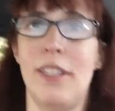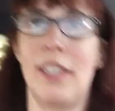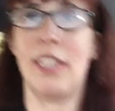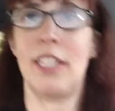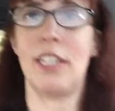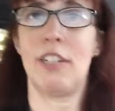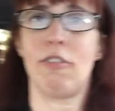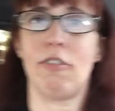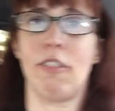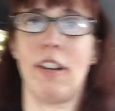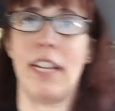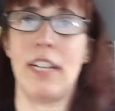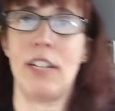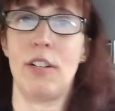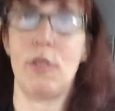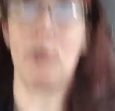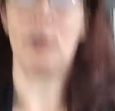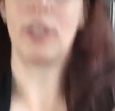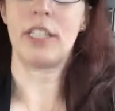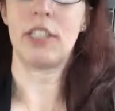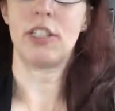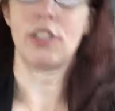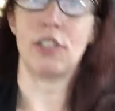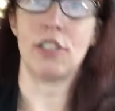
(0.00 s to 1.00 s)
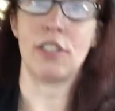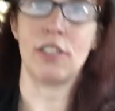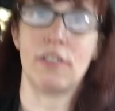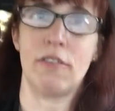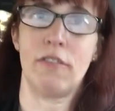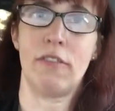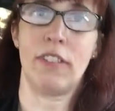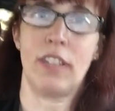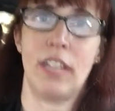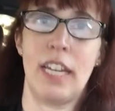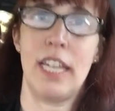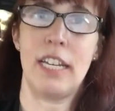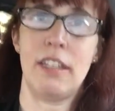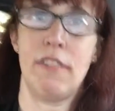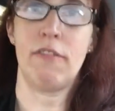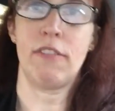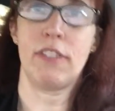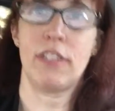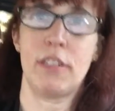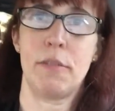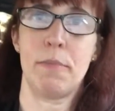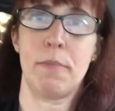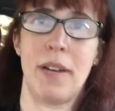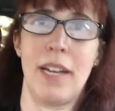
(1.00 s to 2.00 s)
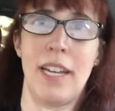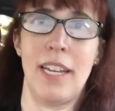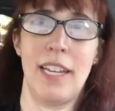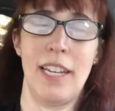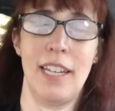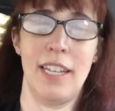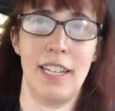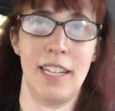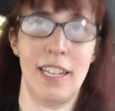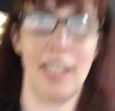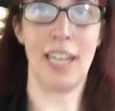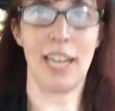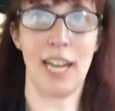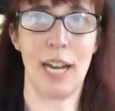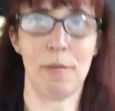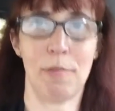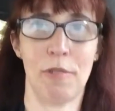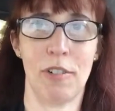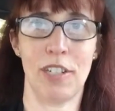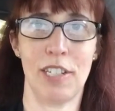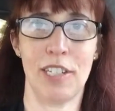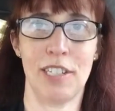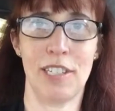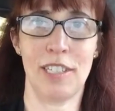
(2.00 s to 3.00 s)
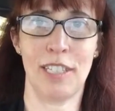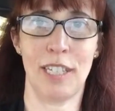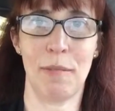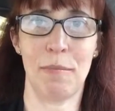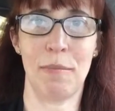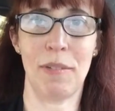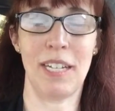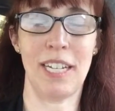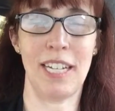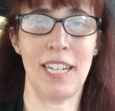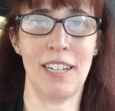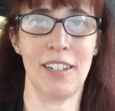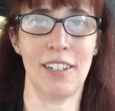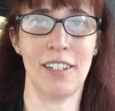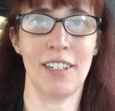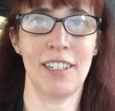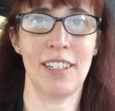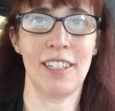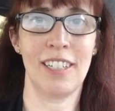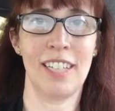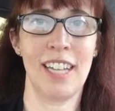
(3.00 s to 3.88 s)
great questions of life, as my camera is slipping here.